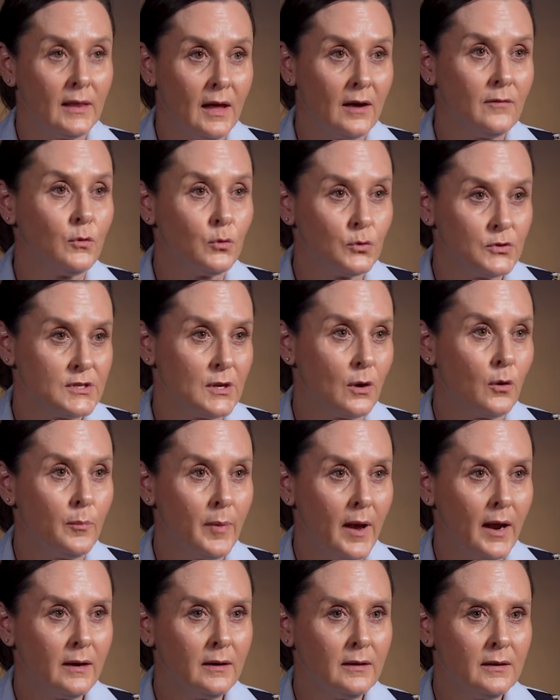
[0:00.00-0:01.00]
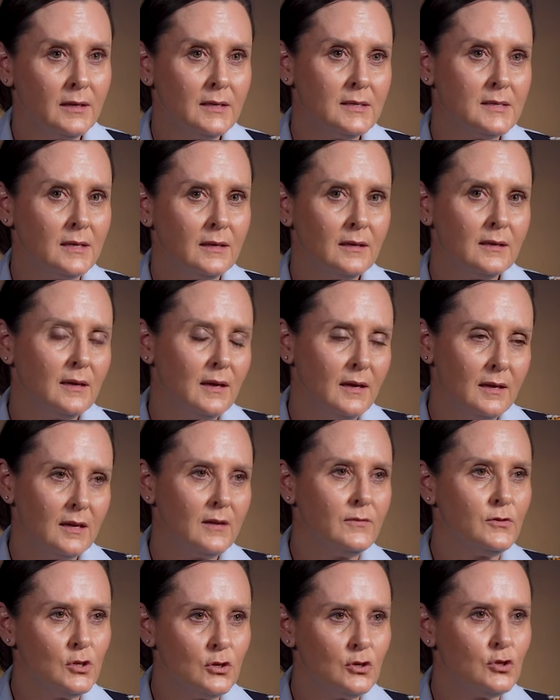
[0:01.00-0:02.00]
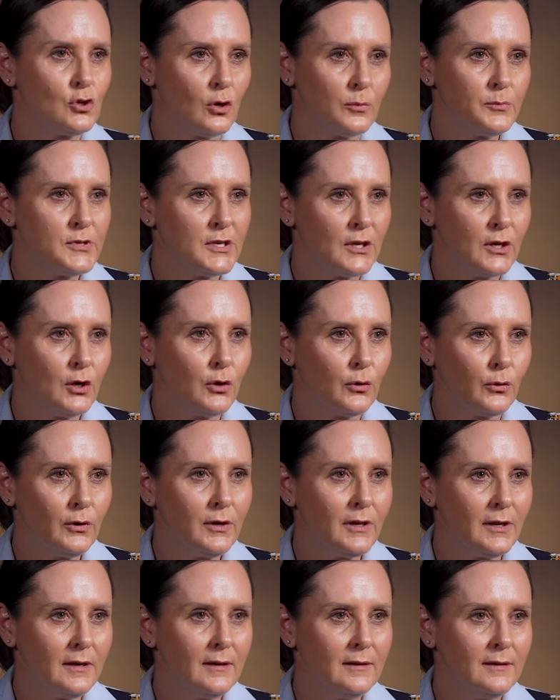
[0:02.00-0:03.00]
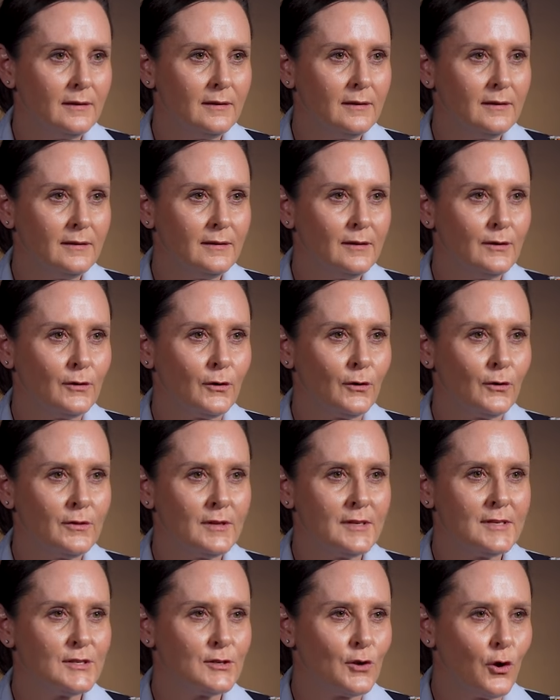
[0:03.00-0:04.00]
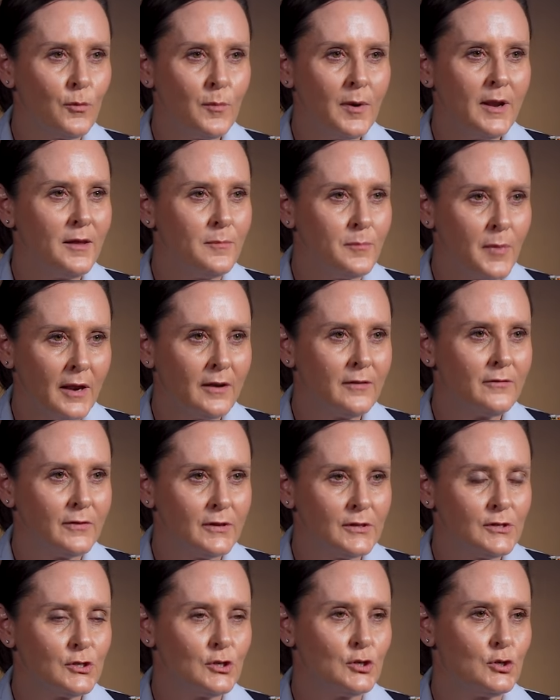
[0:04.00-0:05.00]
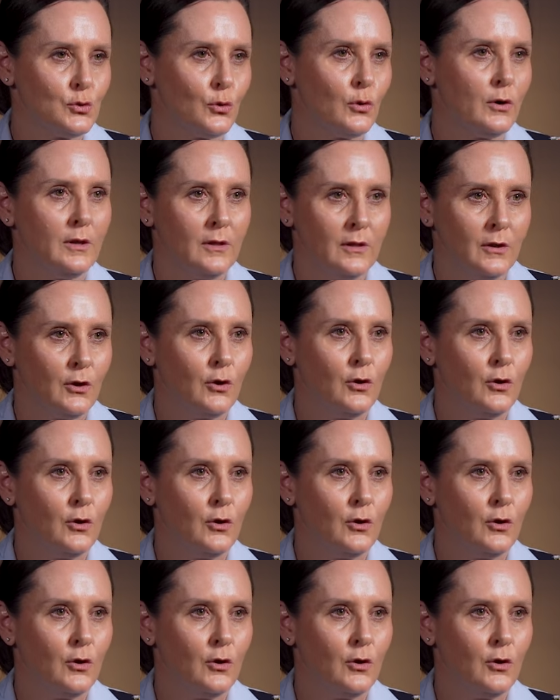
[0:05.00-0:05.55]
love also about it is it gives you job security. You know, there's so many benefits to joining the